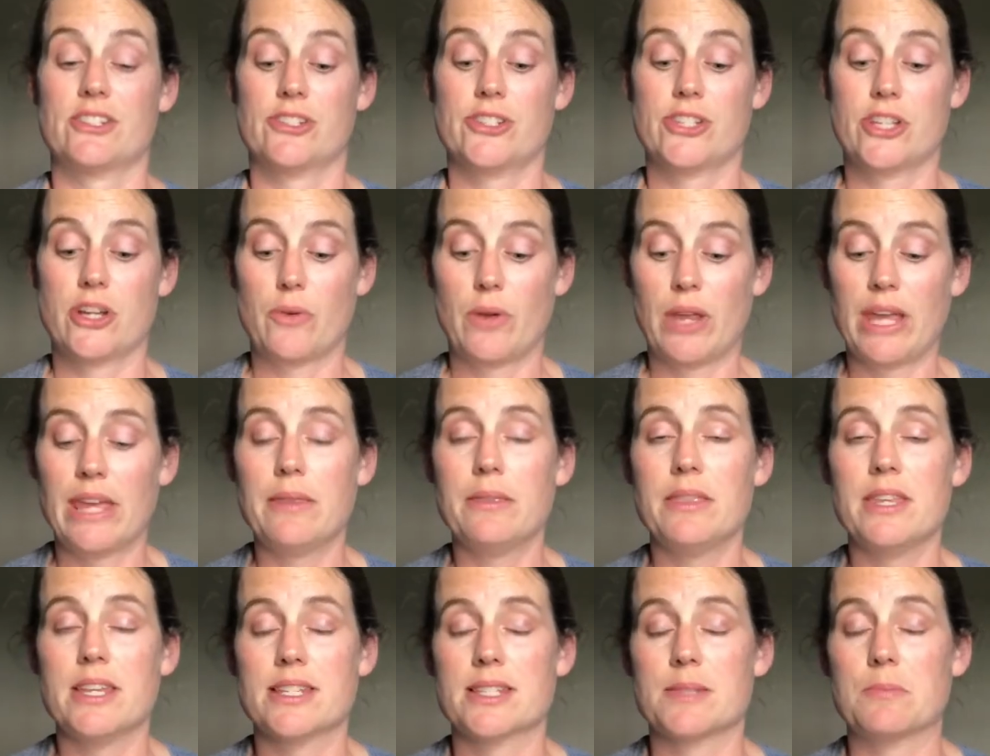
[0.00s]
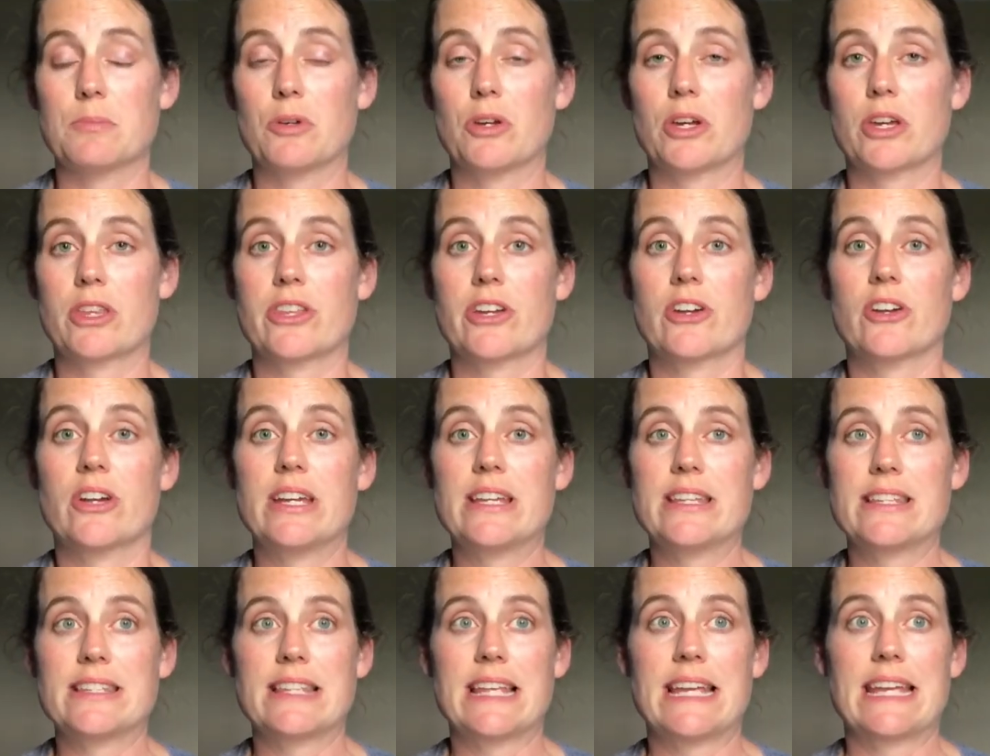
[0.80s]
So in this book, there
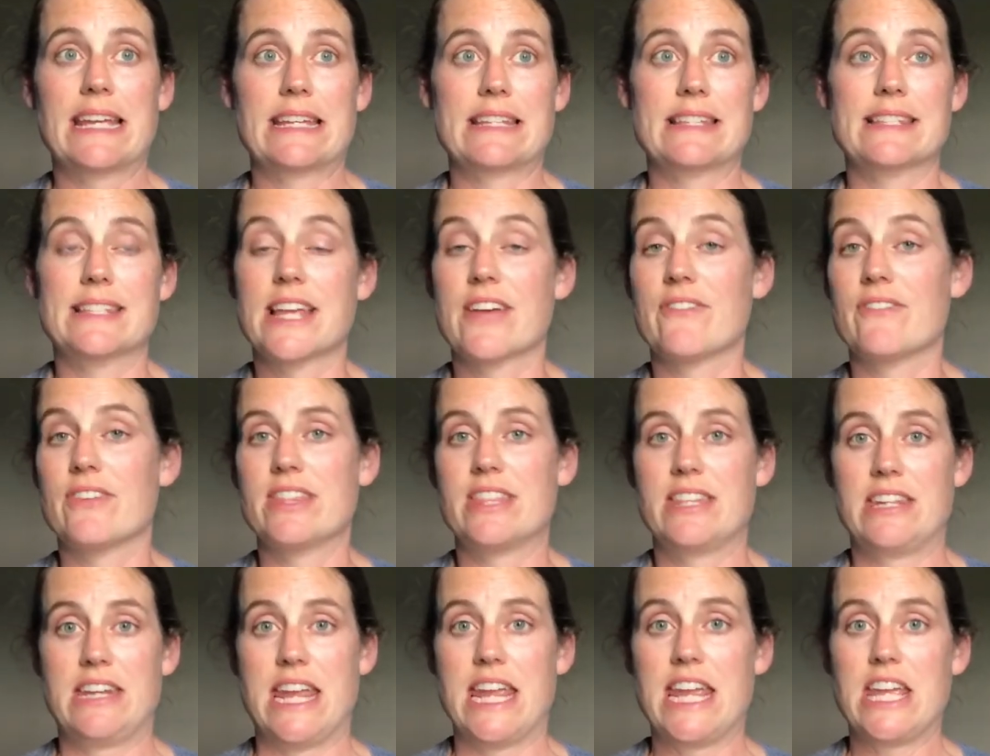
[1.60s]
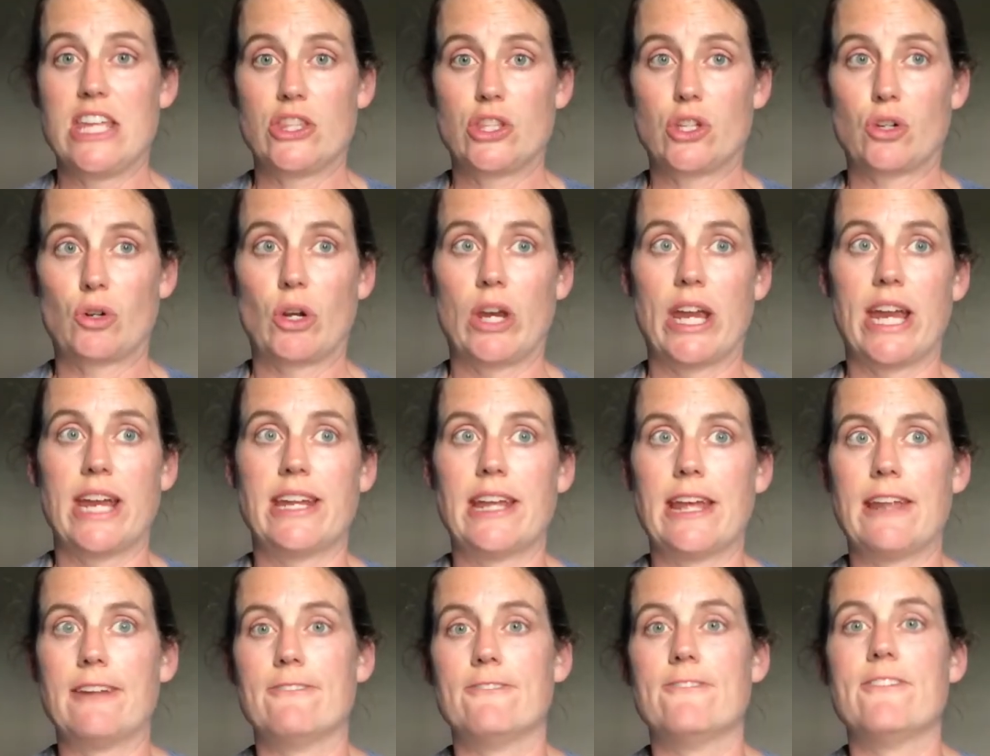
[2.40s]
is like a 7th and 8th grade
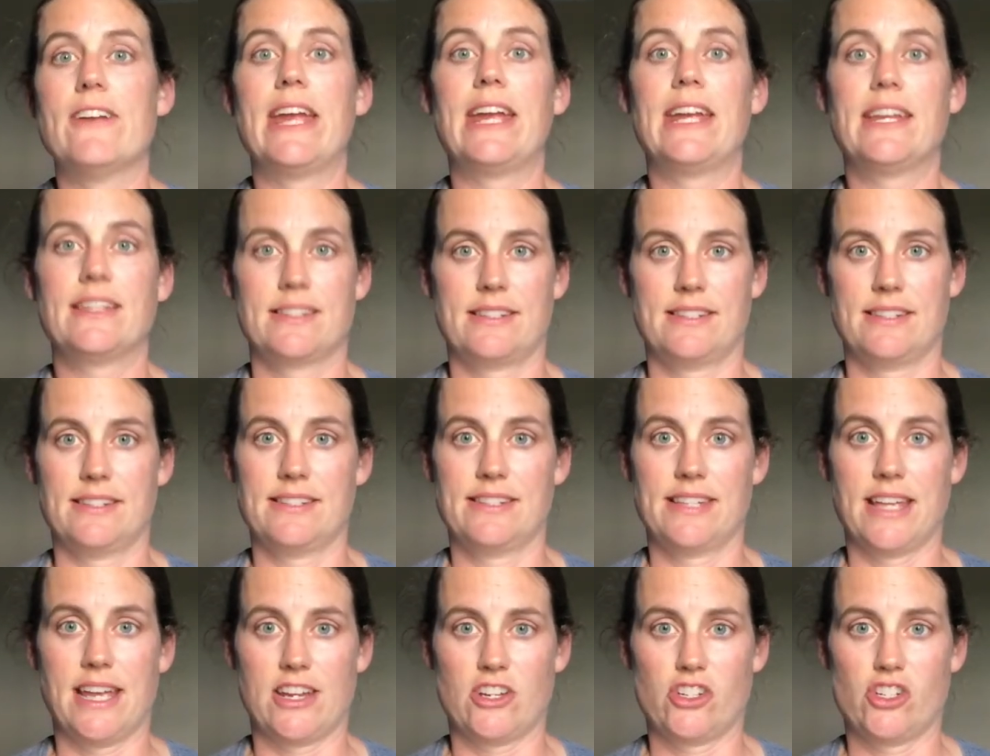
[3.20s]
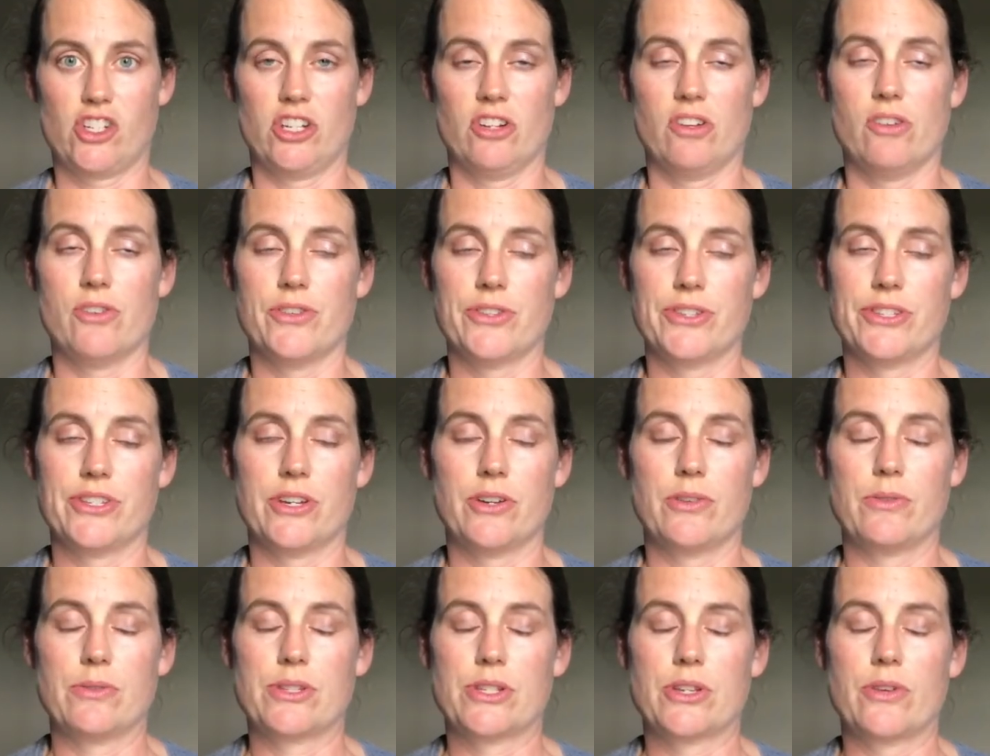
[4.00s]
advanced section
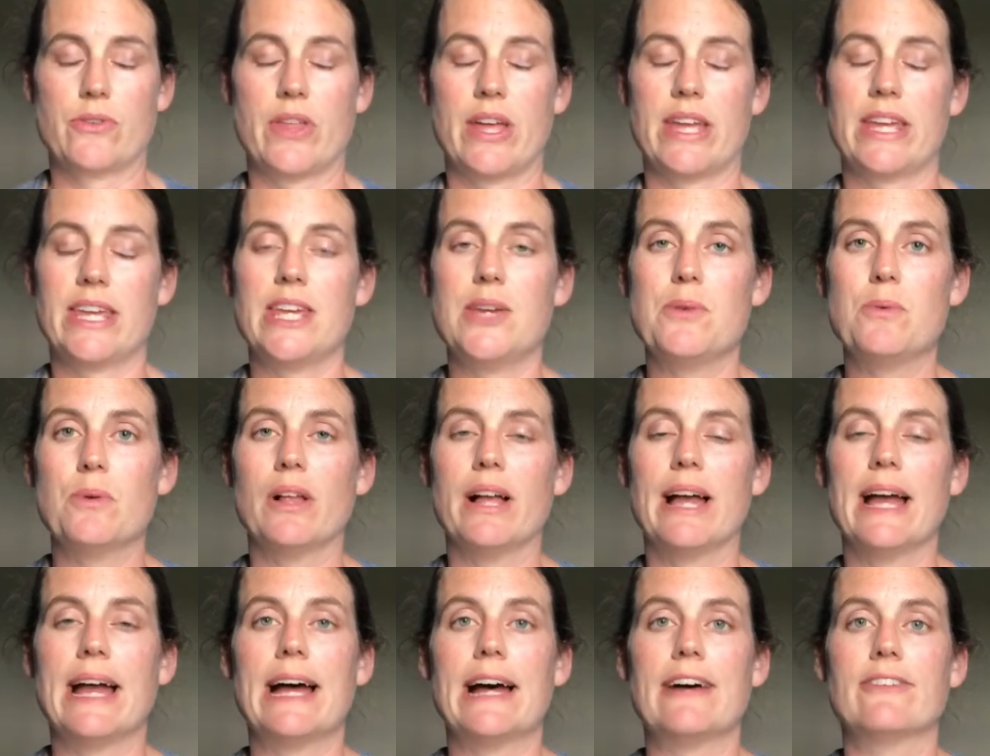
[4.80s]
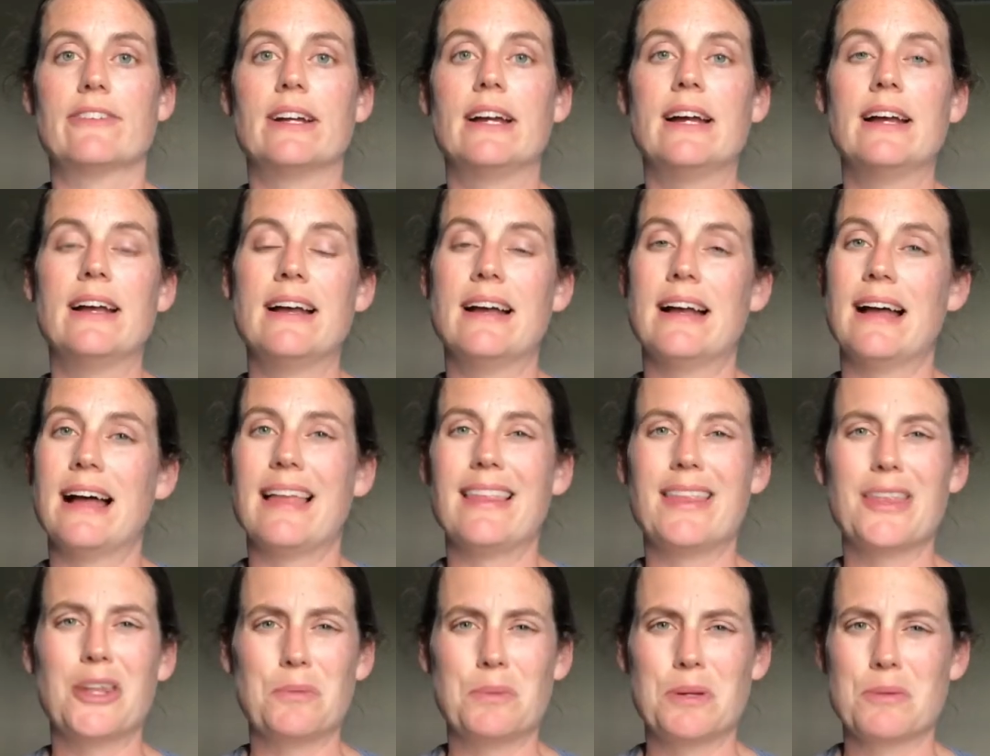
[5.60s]
also, so that he will have a
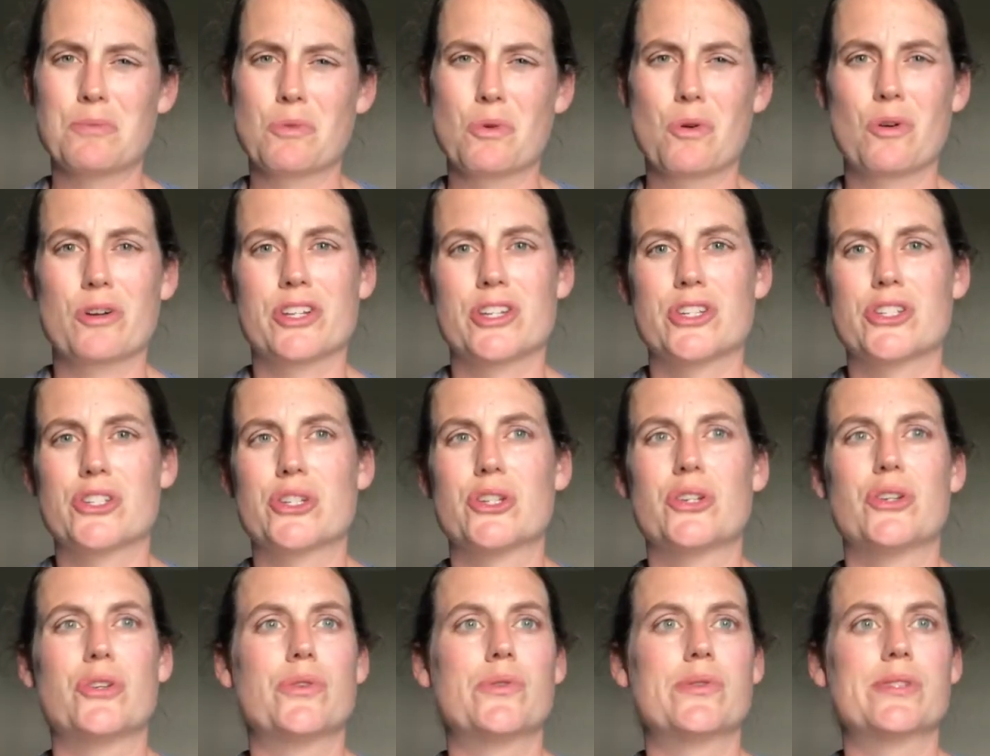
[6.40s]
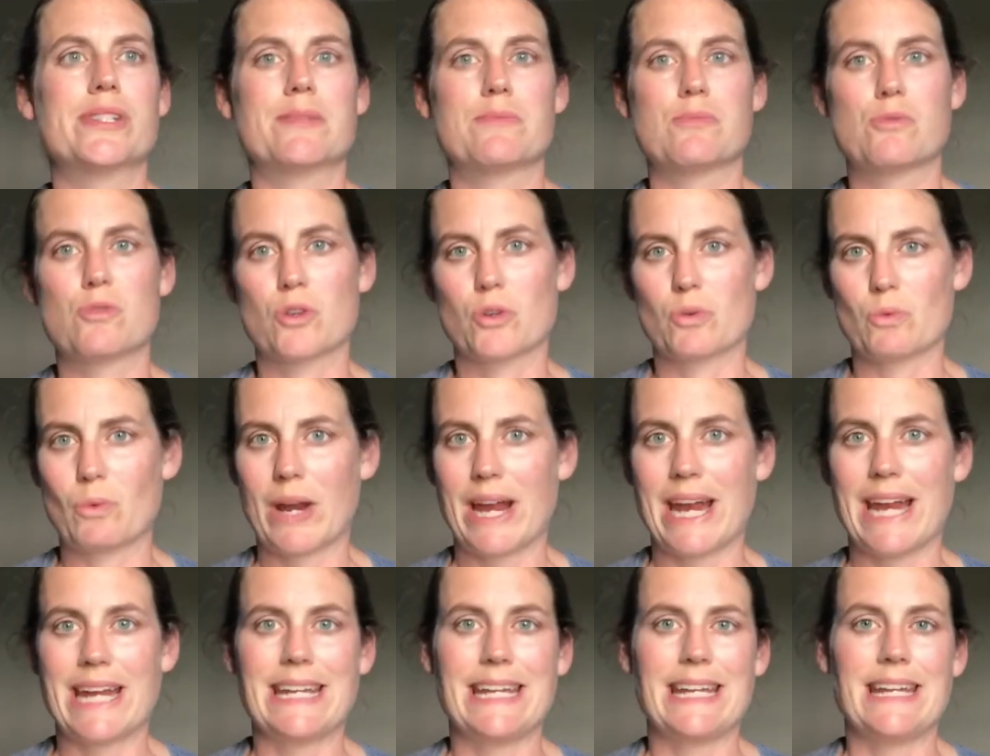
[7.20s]
little bit more to do, some more
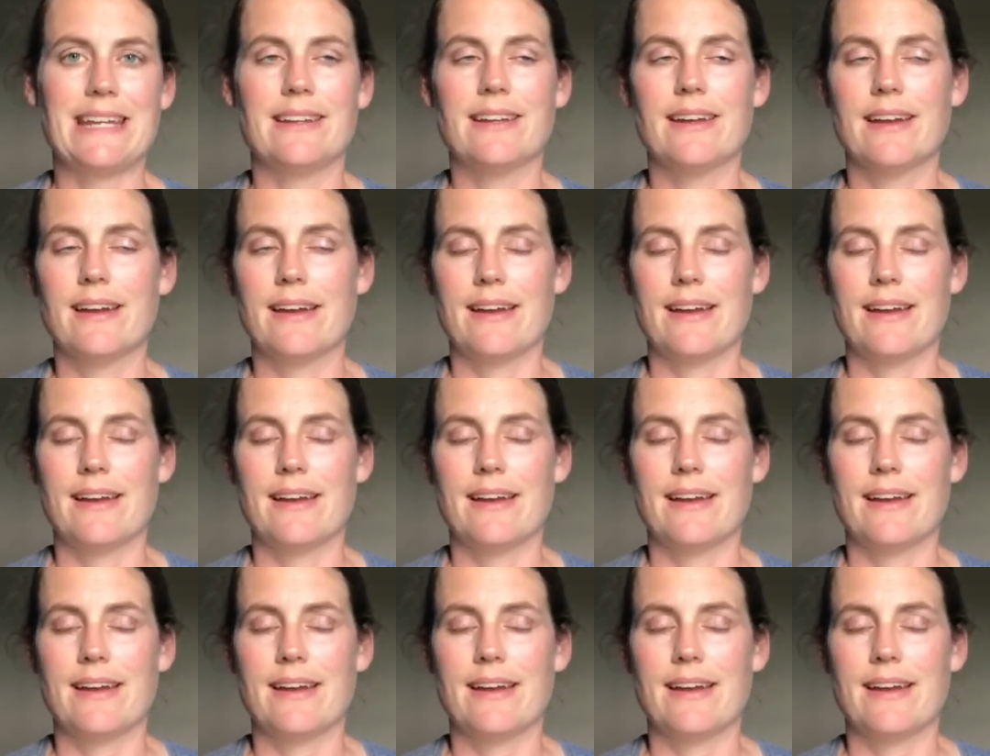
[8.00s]
writing